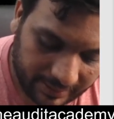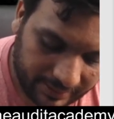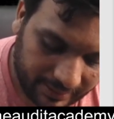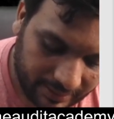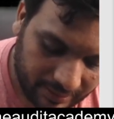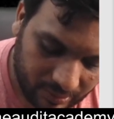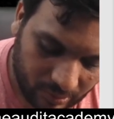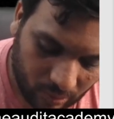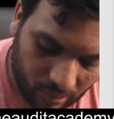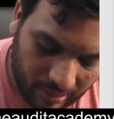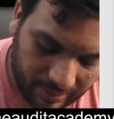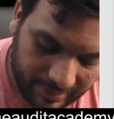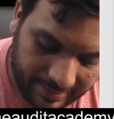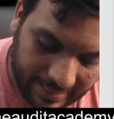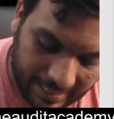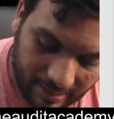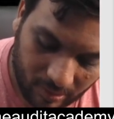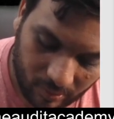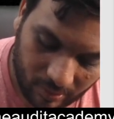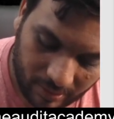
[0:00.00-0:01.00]
this whole
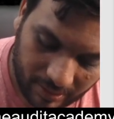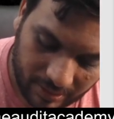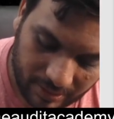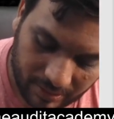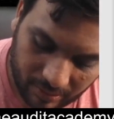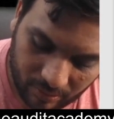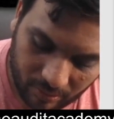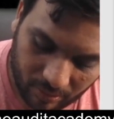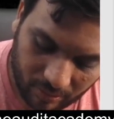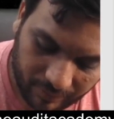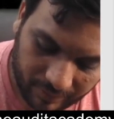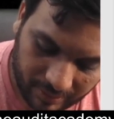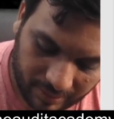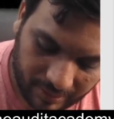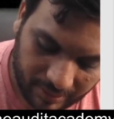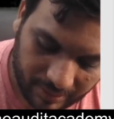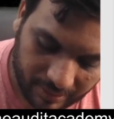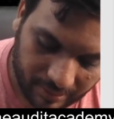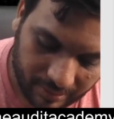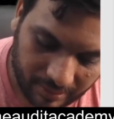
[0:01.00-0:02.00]
calculation over
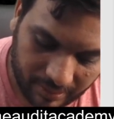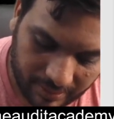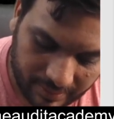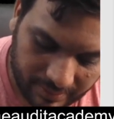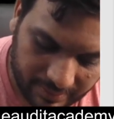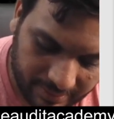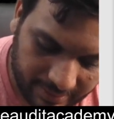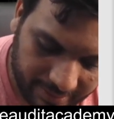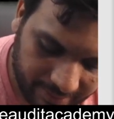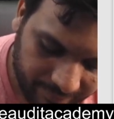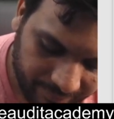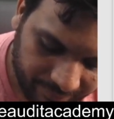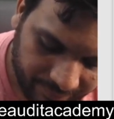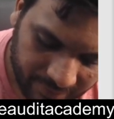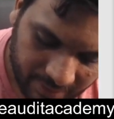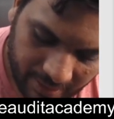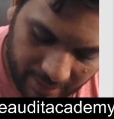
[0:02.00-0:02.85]
here is there.